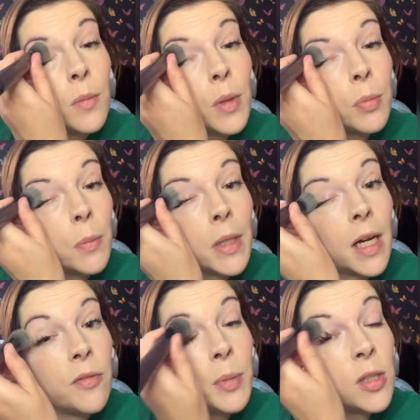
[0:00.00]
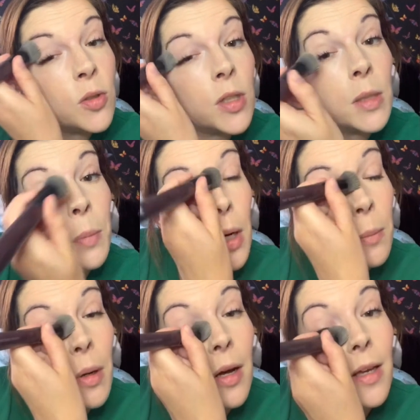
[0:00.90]
We probably have been joined by
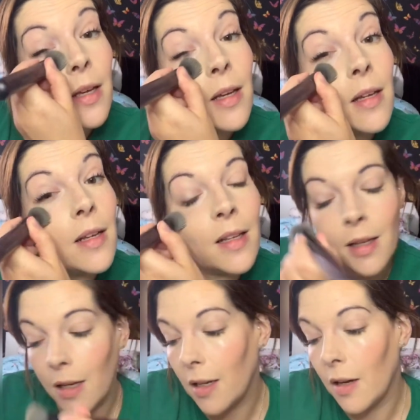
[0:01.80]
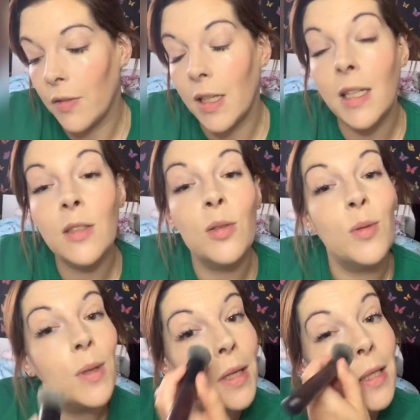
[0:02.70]
my lovely
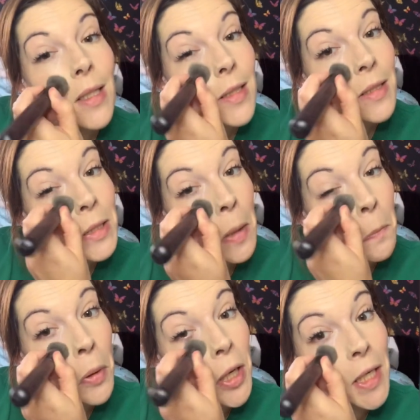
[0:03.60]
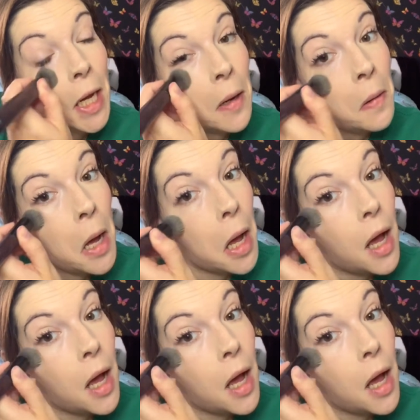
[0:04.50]
little son by now.